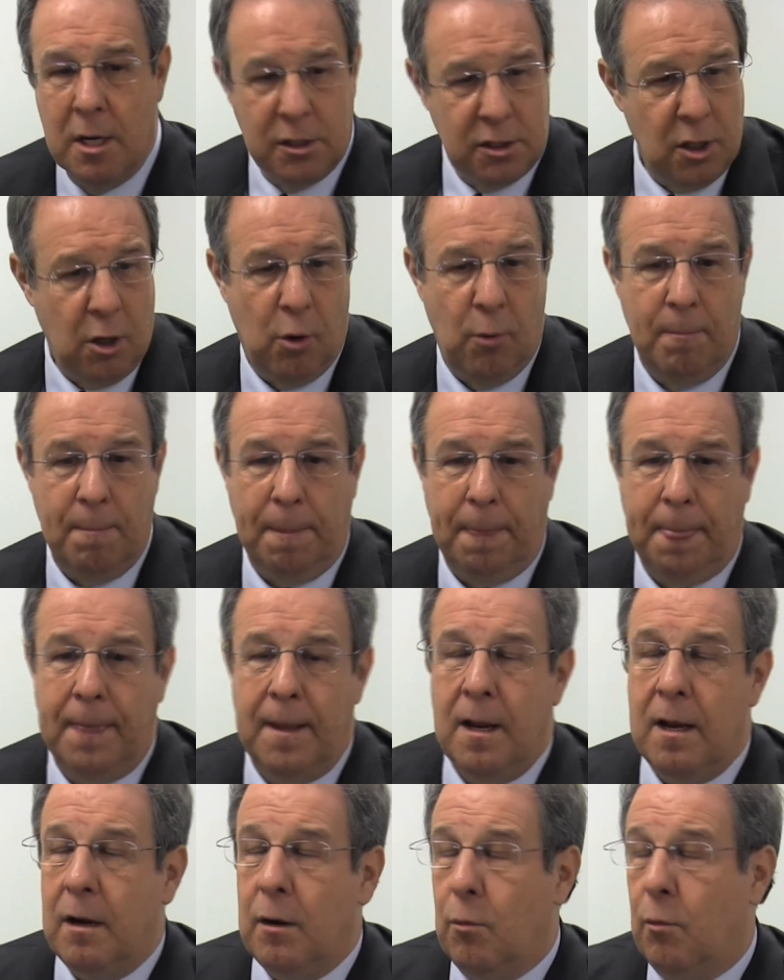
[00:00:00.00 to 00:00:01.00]
So
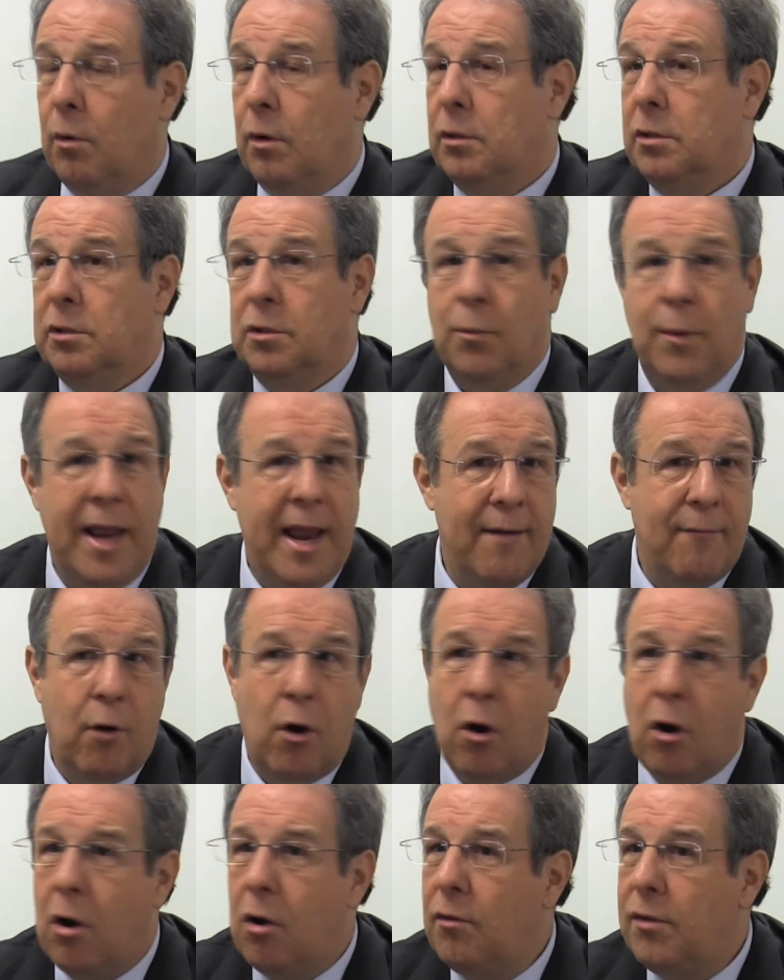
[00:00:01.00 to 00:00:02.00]
we
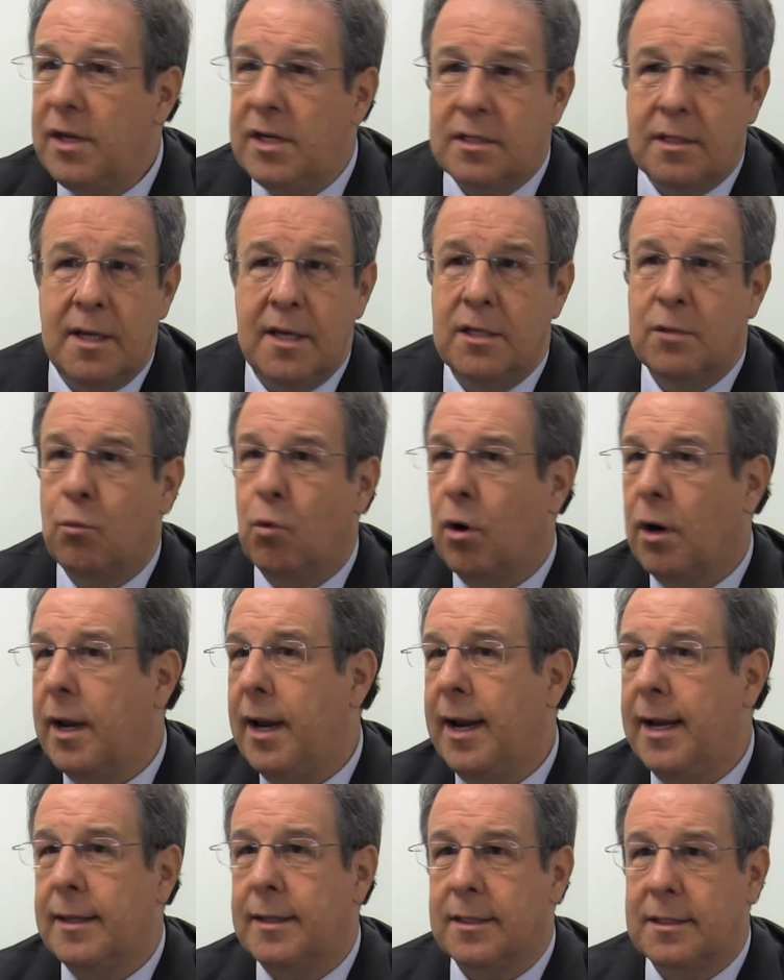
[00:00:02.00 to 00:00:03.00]
have all these things
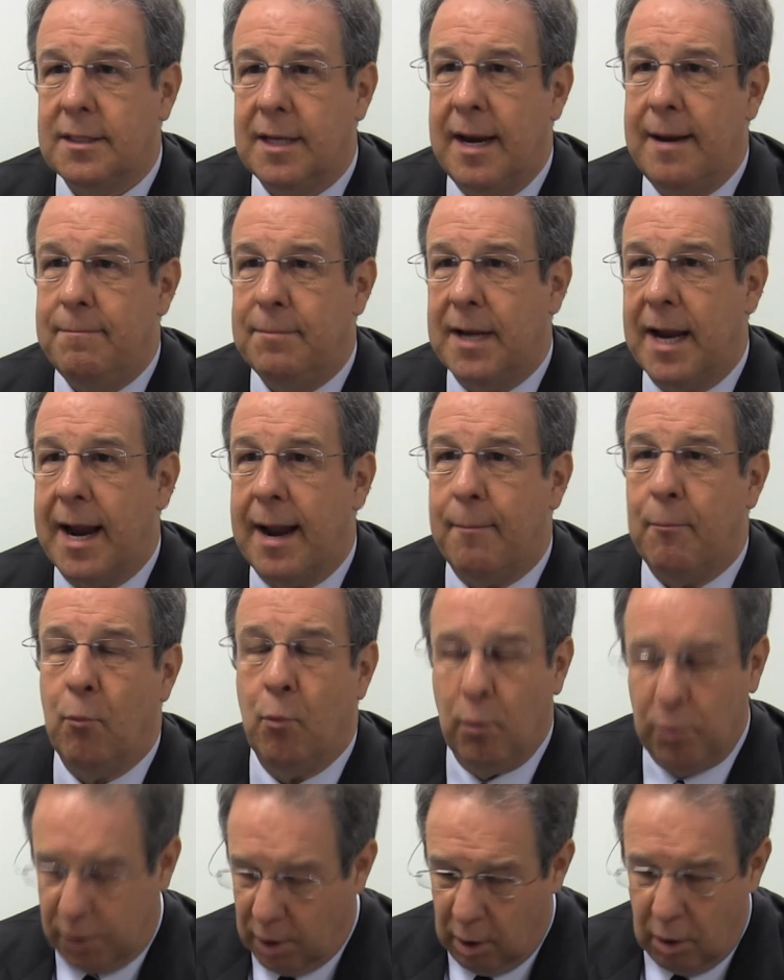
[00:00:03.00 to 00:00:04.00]
working at the same time.
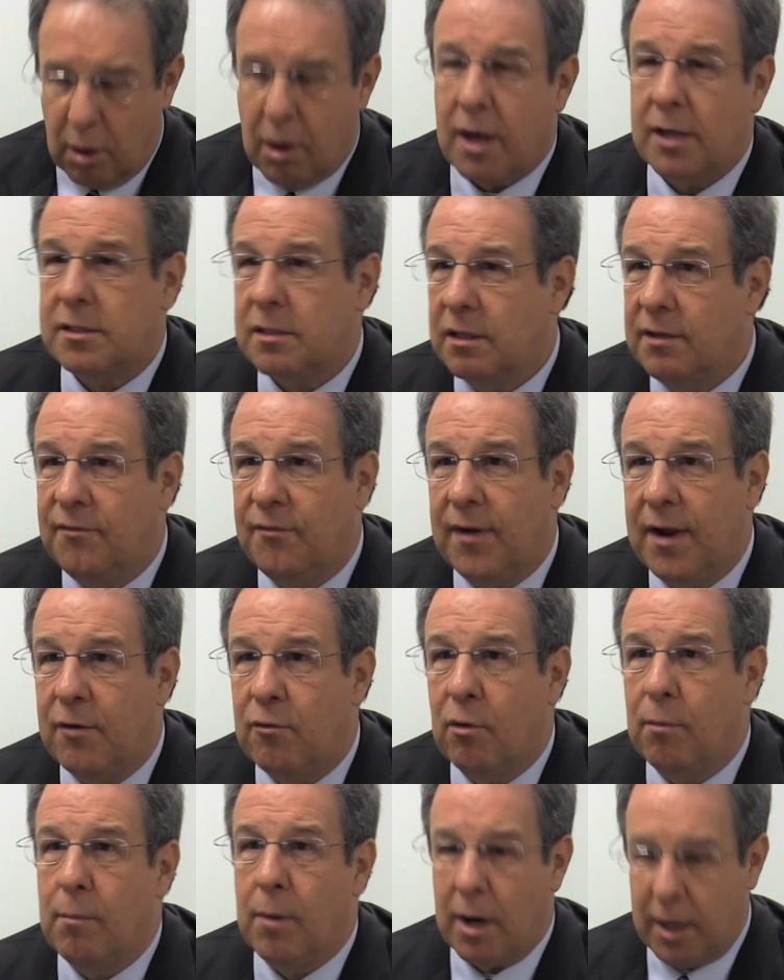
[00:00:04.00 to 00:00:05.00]
The loss of the
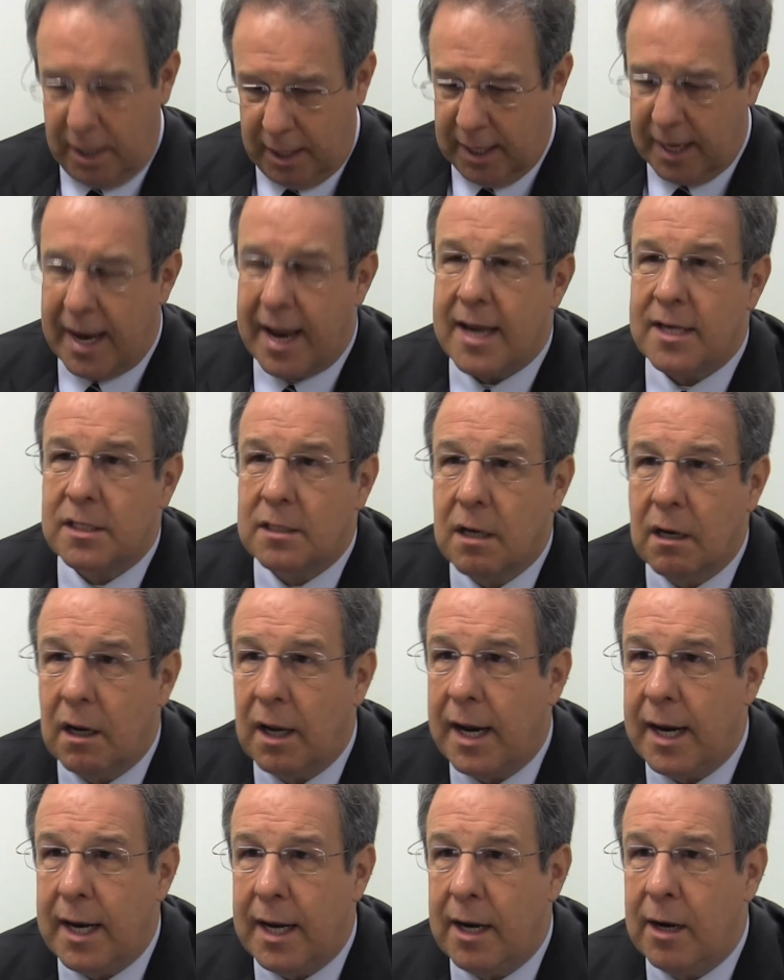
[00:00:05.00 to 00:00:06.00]
federal money,
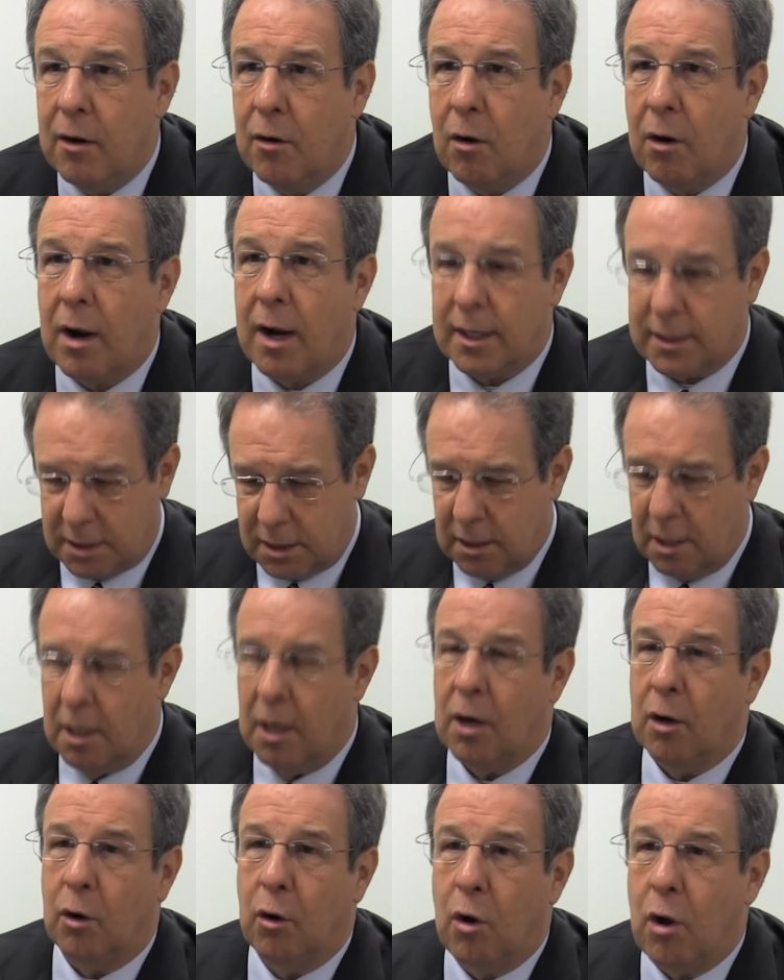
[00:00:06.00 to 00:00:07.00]
escalating costs,
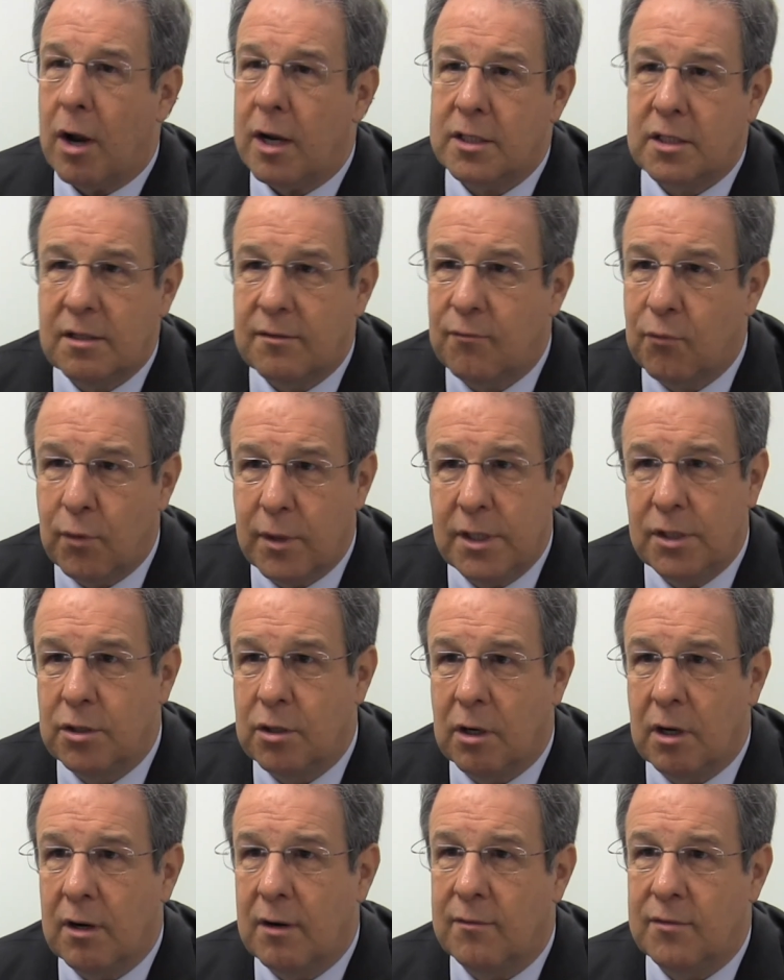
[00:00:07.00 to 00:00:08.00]
loss of
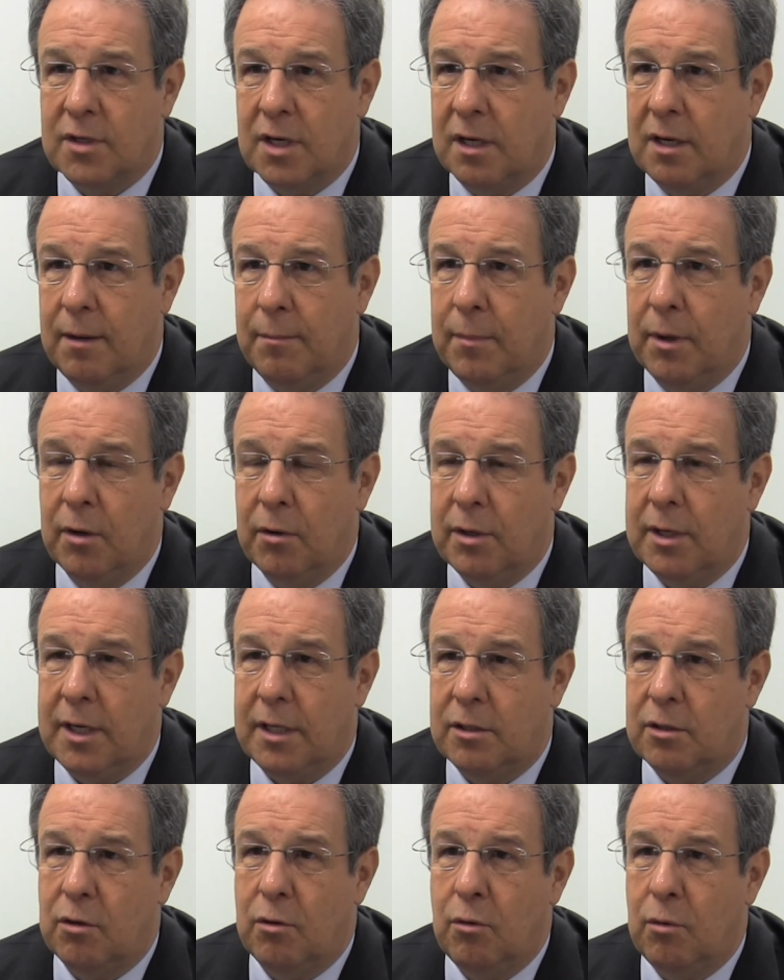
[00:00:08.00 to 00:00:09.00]
reserves and the
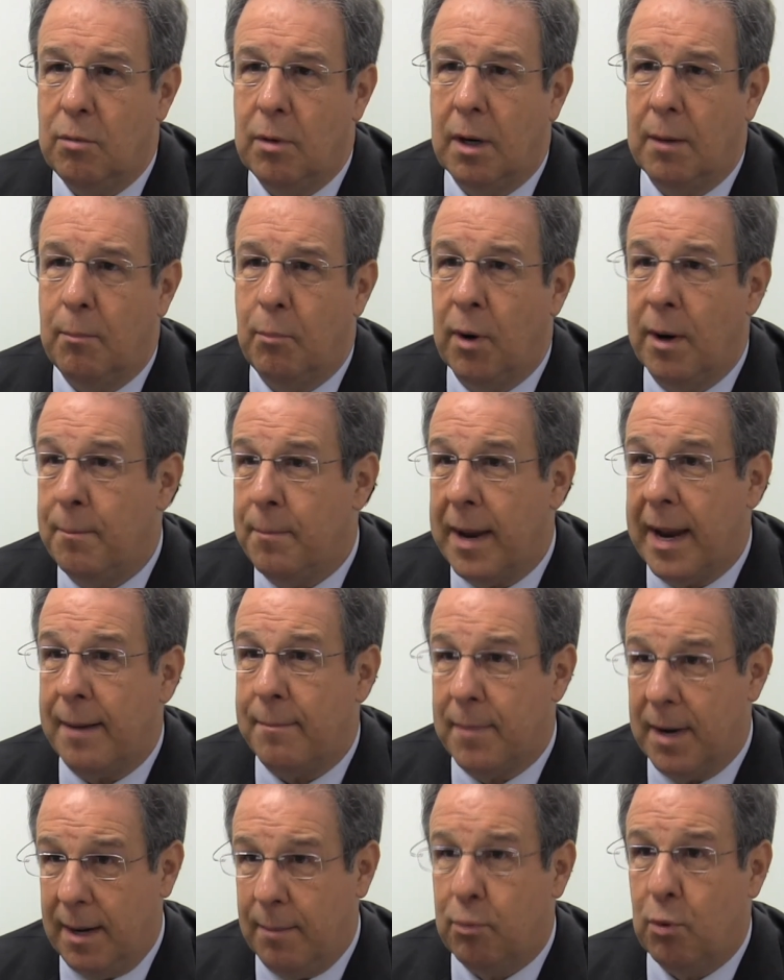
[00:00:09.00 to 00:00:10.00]
ability to bring
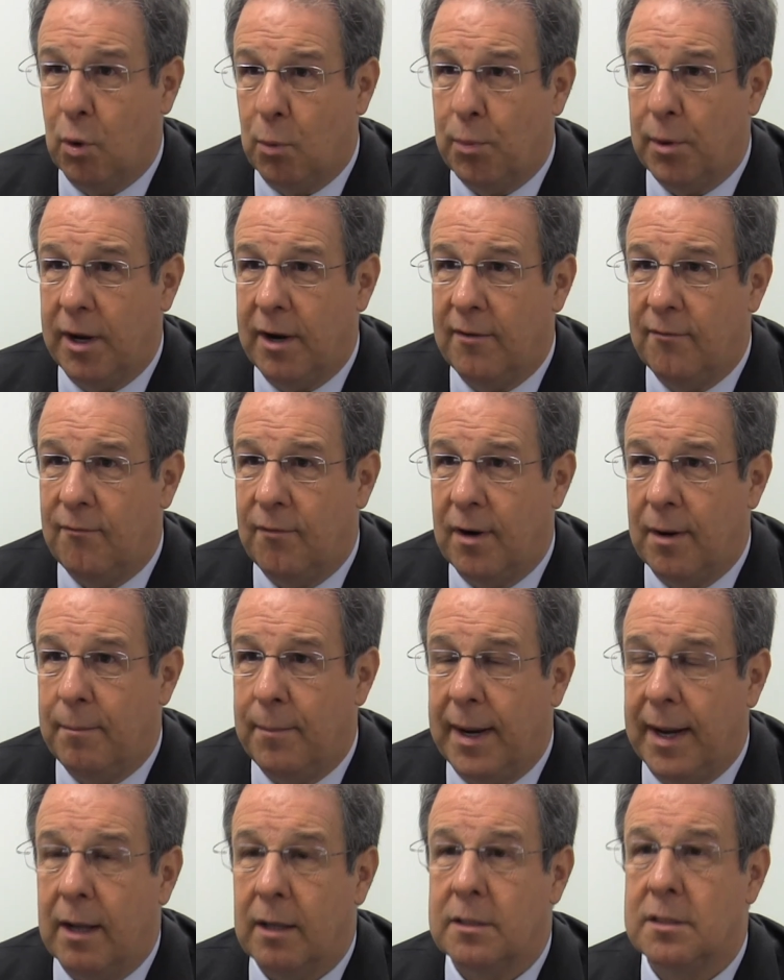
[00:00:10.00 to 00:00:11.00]
back my appropriated
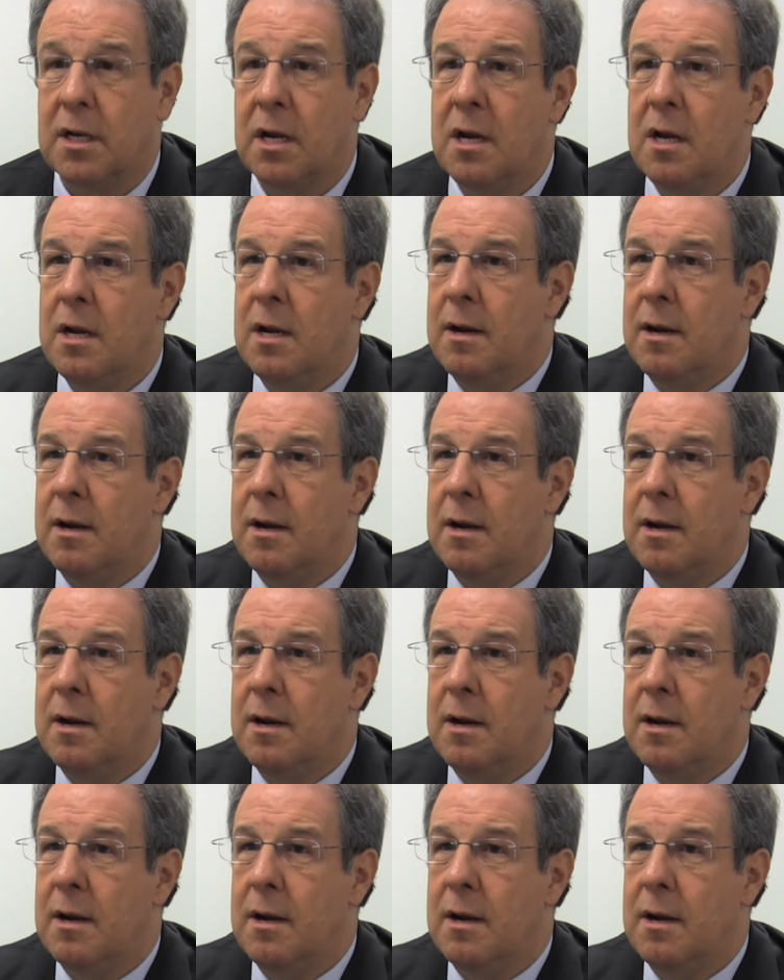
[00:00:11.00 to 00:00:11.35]
fund balance.